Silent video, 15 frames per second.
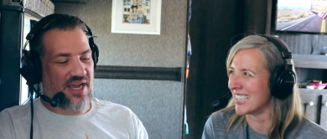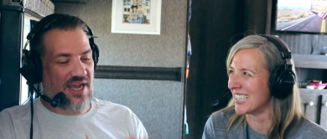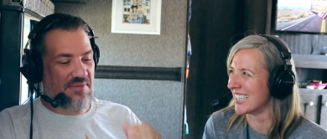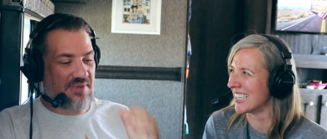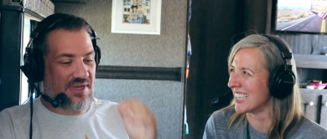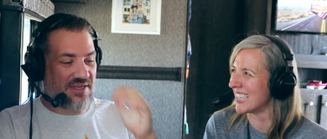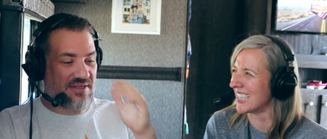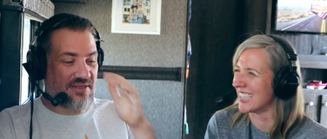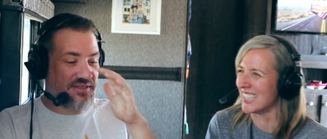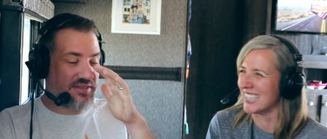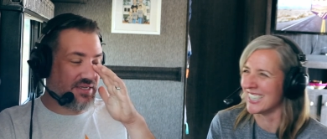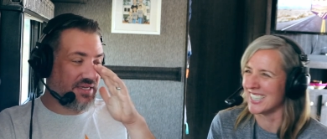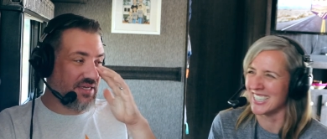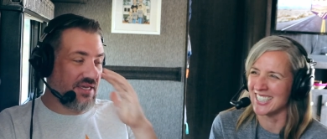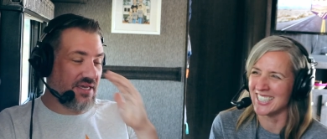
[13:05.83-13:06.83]
Speaker 1: Look, I
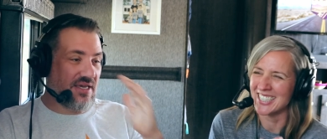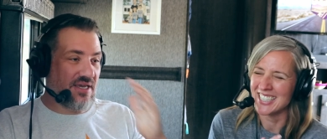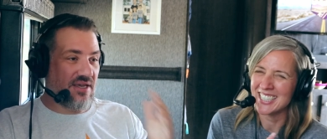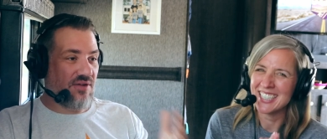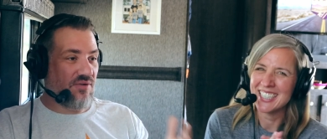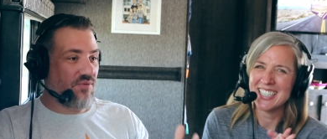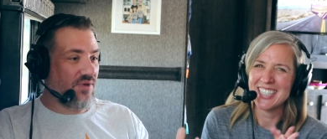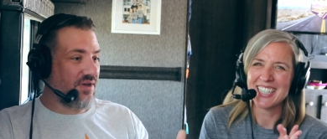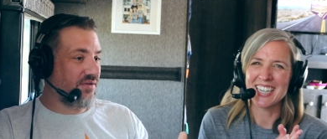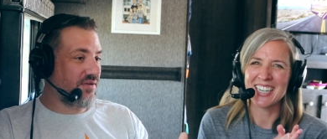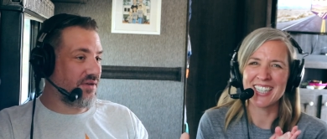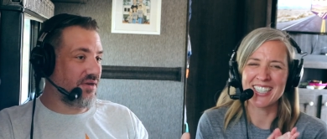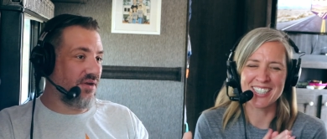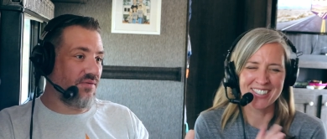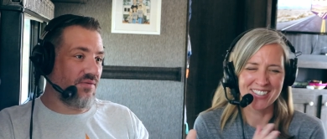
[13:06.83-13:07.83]
mean,
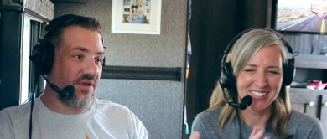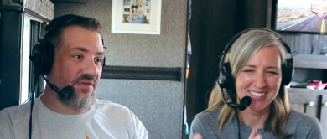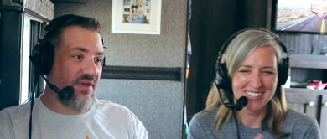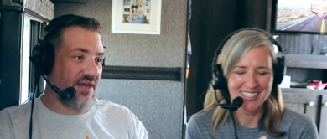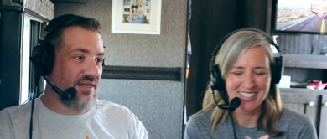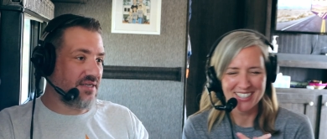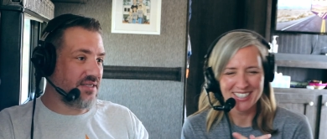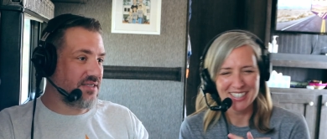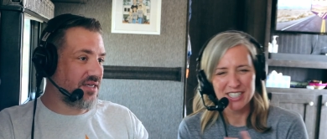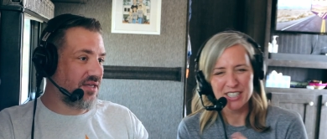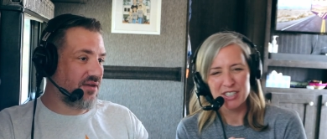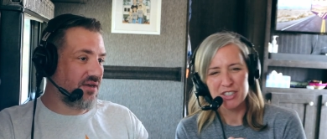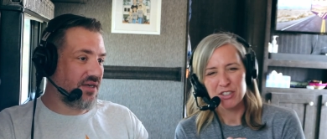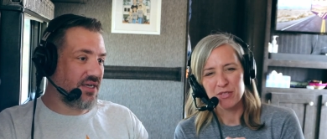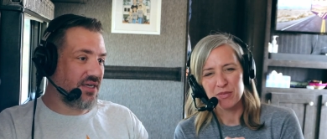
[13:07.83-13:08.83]
we Uh-oh. you know, we've had to
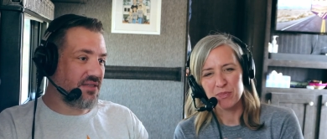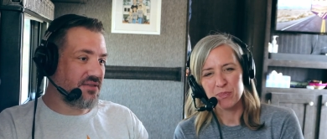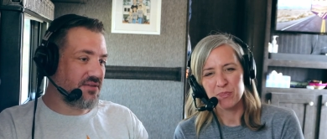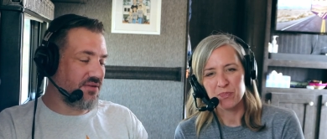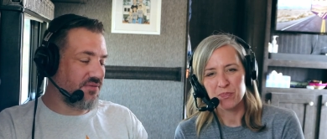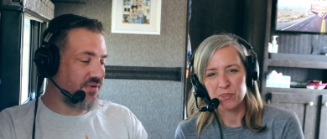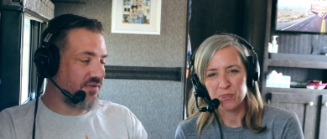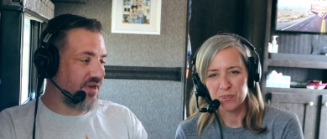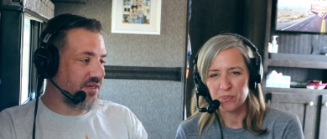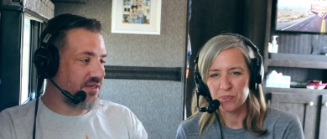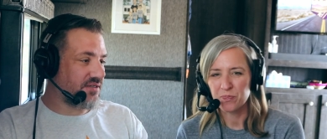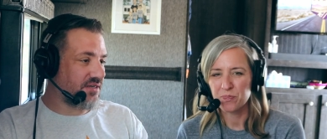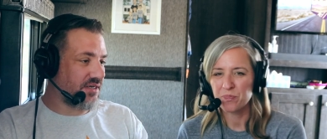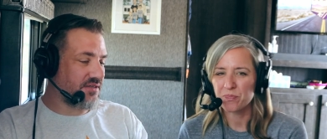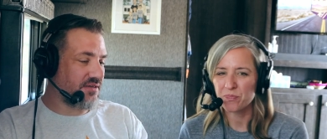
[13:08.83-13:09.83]
tell our kids, you know, we've
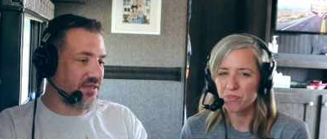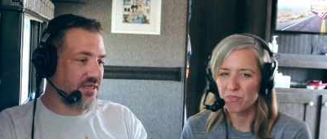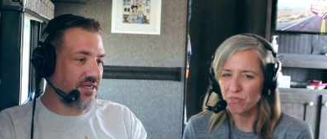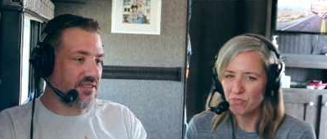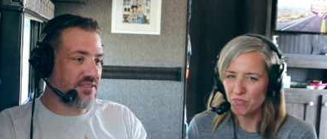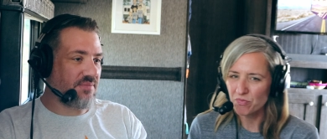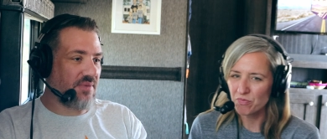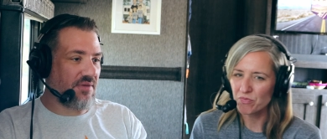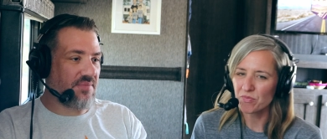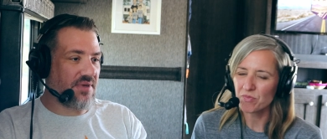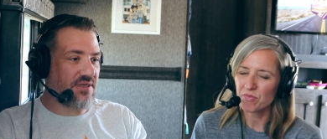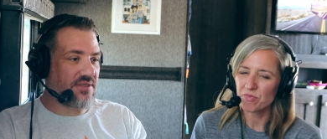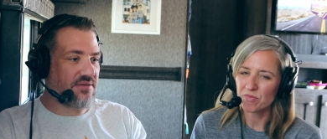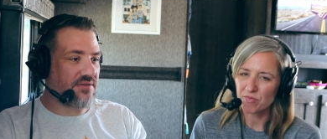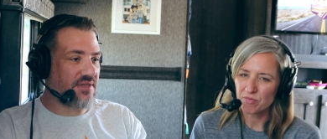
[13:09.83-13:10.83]
had to talk to our kids
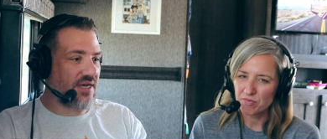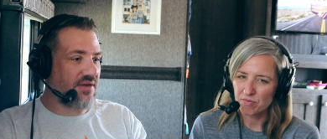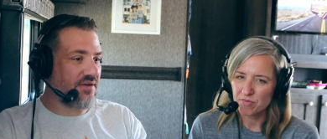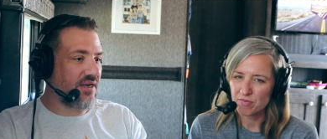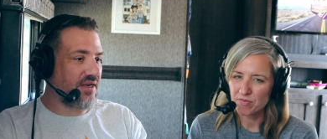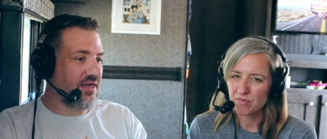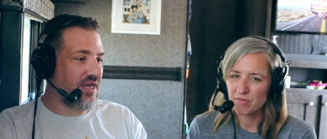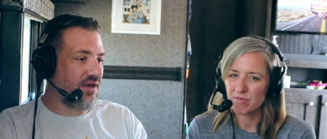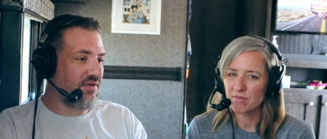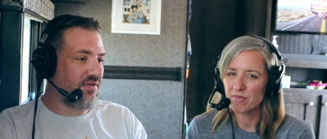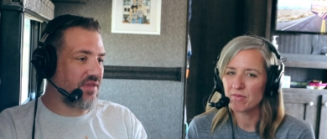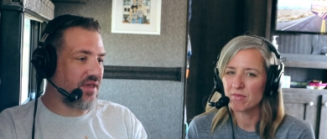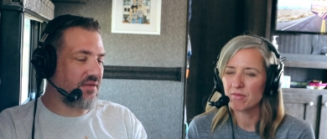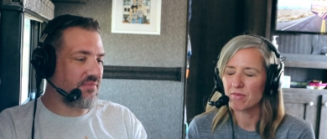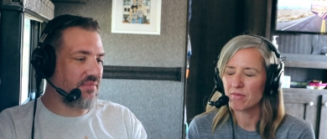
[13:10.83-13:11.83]
about being too loud
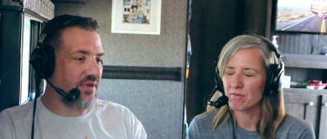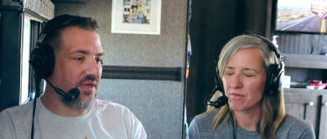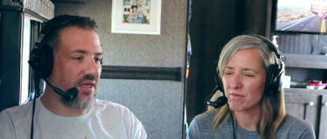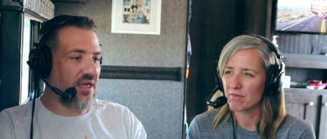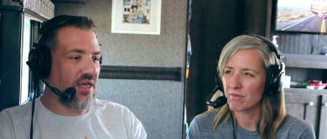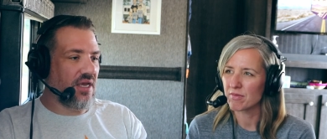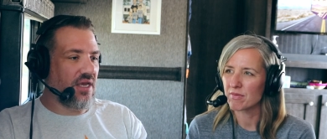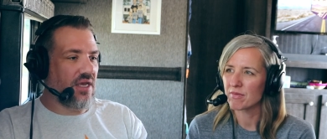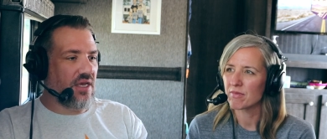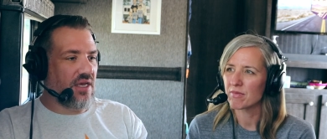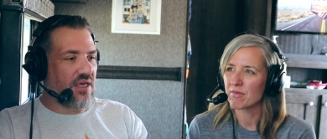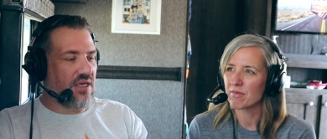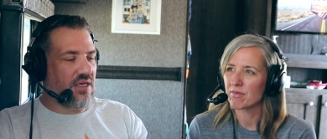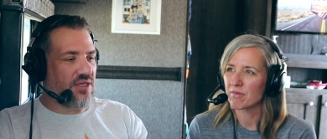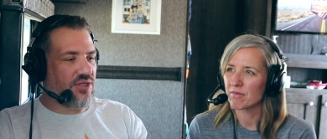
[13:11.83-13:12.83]
now and then, but
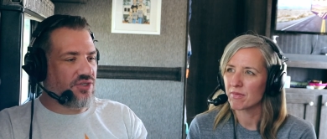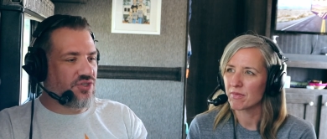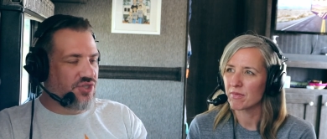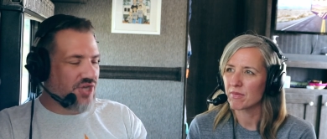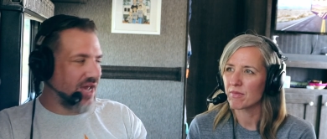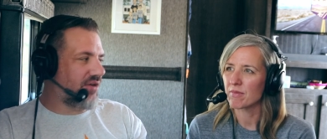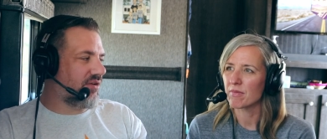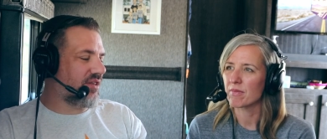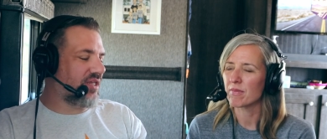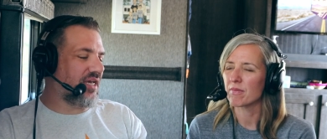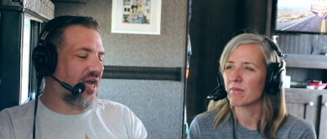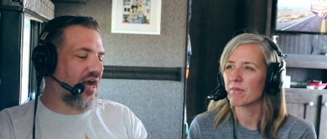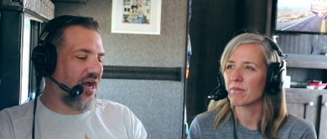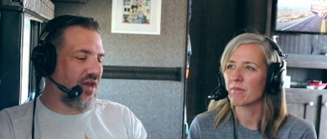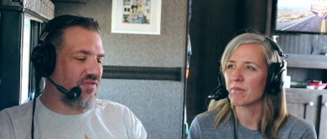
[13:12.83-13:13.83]

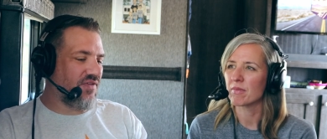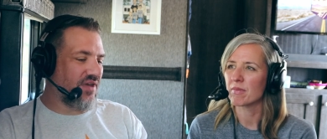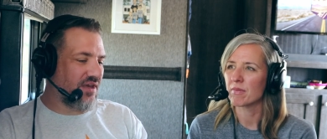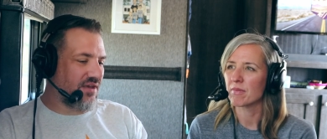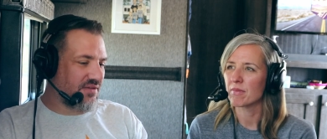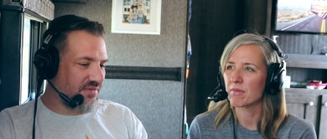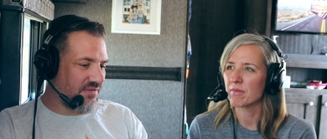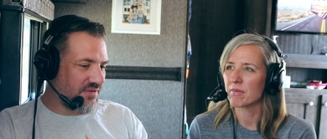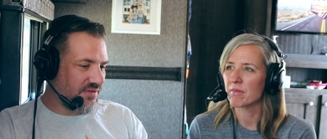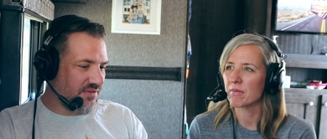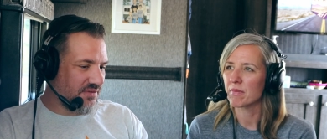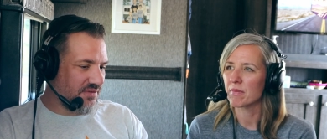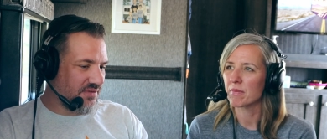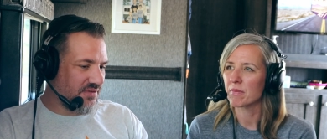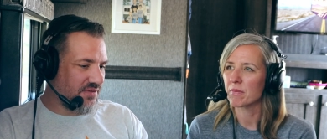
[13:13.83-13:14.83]
generally I think
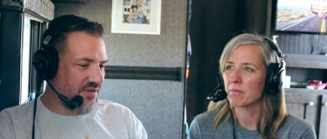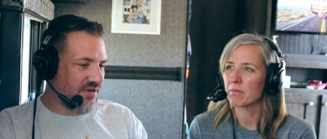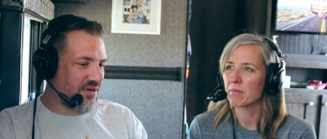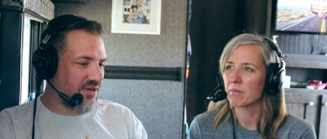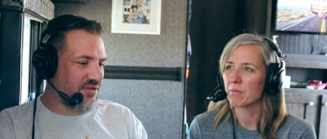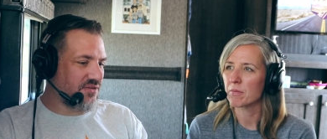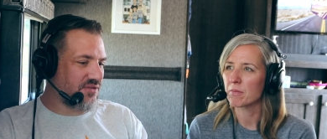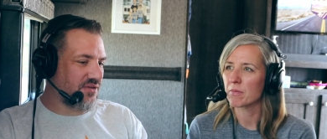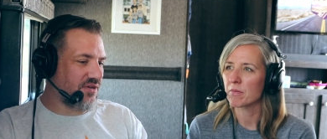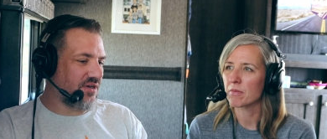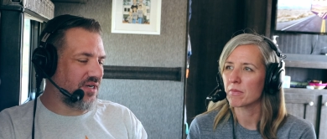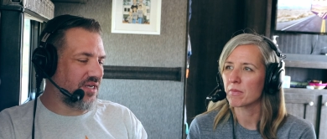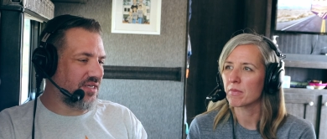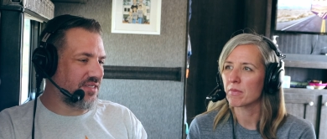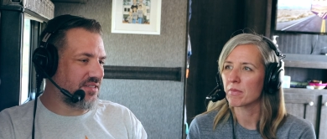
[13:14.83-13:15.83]
the
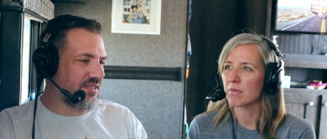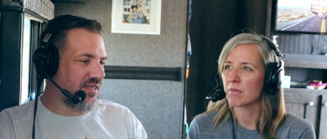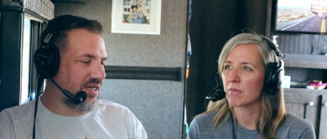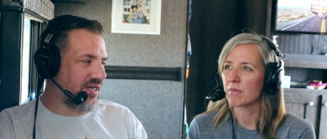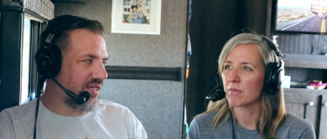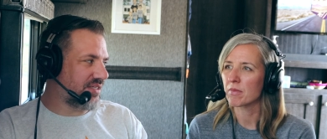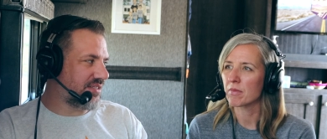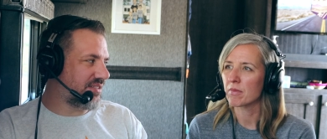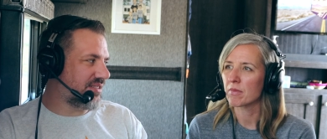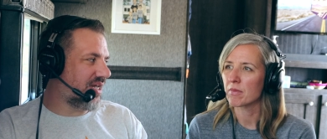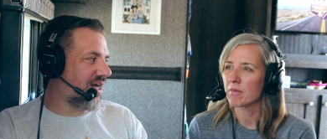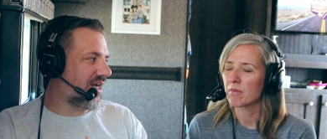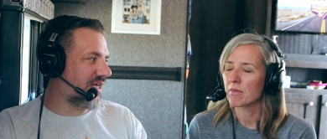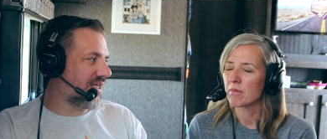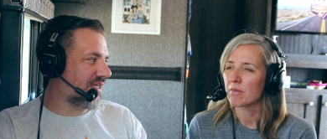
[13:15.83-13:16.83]
concern is not is
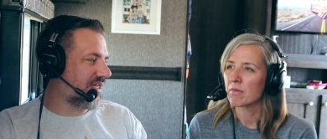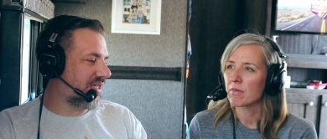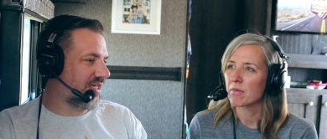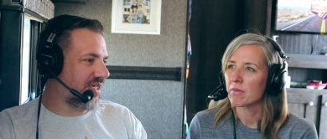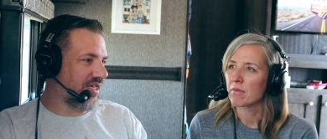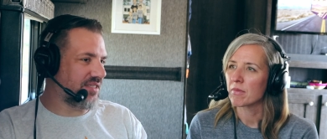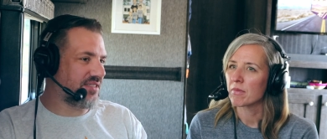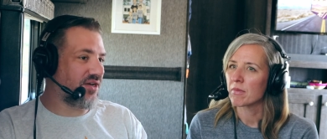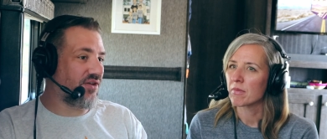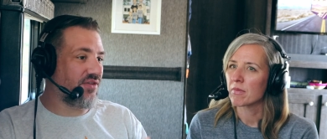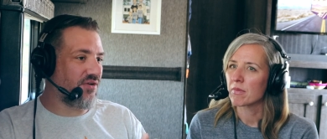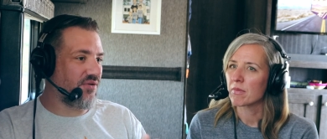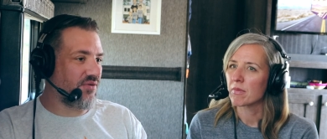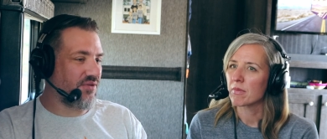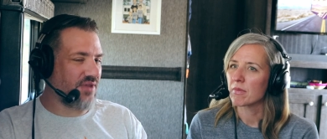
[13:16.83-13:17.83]
not kids,
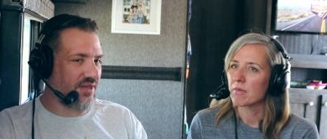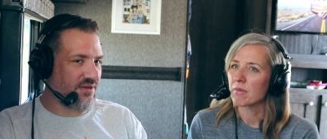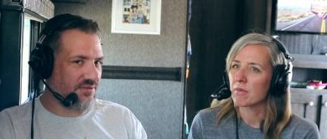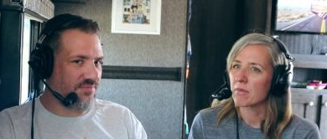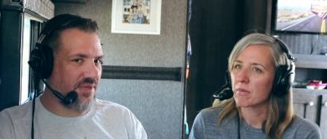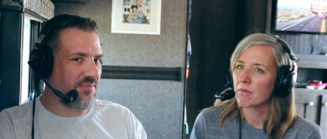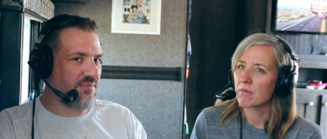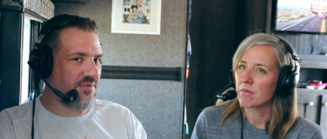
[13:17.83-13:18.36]
although uh,